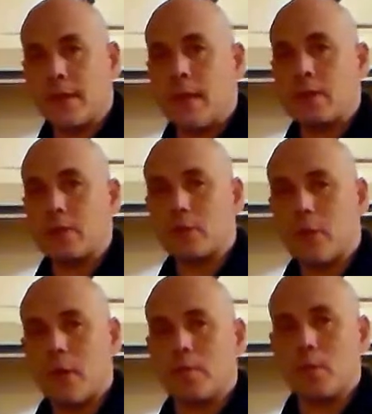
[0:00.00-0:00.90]
that allows
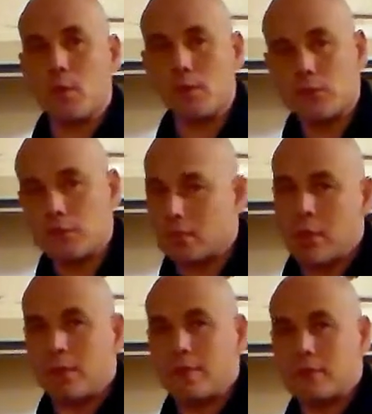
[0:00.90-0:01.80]
you to upload
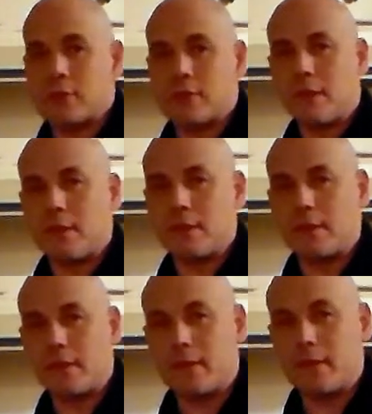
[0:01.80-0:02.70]
smell-o-vision
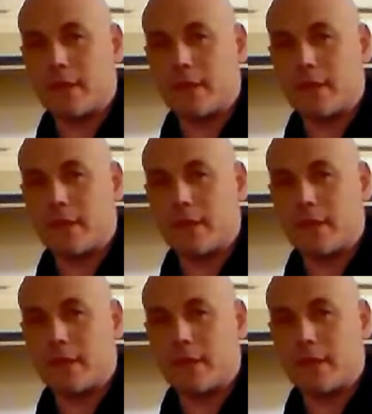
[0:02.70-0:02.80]
onto the